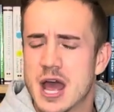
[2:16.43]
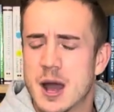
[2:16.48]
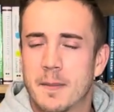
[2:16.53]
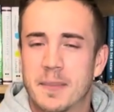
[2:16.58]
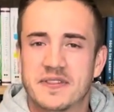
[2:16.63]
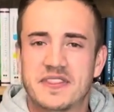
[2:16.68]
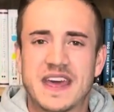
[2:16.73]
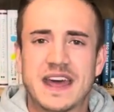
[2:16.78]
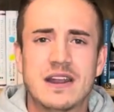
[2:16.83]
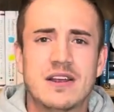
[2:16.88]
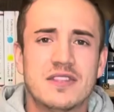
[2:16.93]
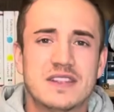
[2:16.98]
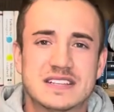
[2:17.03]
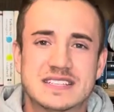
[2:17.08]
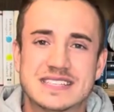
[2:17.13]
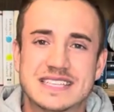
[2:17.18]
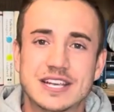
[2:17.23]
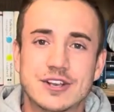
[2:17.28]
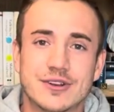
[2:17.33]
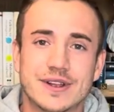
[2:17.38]
But then on the
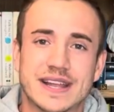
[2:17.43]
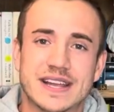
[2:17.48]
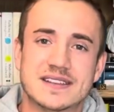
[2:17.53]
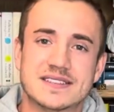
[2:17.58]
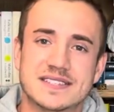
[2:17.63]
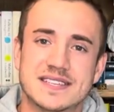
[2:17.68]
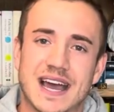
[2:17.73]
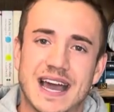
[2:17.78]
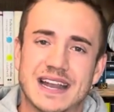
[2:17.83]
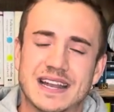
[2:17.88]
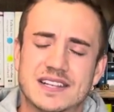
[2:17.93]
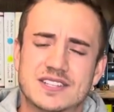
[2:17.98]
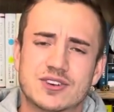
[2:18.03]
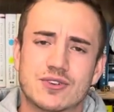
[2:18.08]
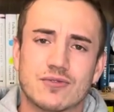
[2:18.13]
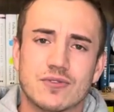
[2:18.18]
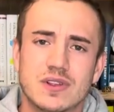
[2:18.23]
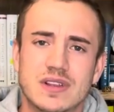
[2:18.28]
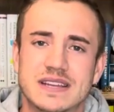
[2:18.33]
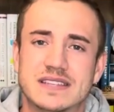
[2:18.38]
serious side, it's a
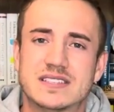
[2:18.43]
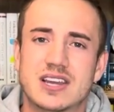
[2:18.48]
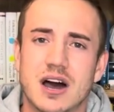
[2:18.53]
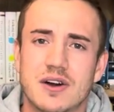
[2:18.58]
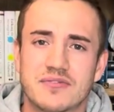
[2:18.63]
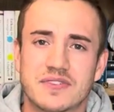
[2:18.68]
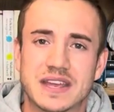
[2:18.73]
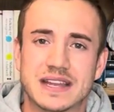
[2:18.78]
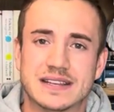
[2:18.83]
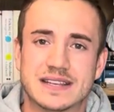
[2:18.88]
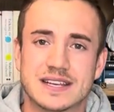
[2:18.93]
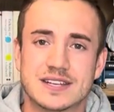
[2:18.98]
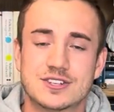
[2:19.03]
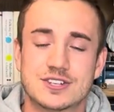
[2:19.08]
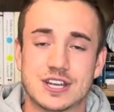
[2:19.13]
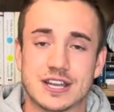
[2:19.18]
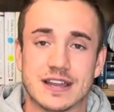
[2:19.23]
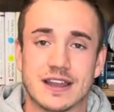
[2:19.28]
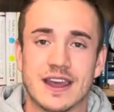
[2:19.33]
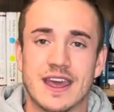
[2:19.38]
really tough
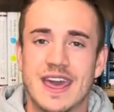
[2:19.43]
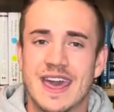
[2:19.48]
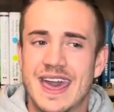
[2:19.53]
condition.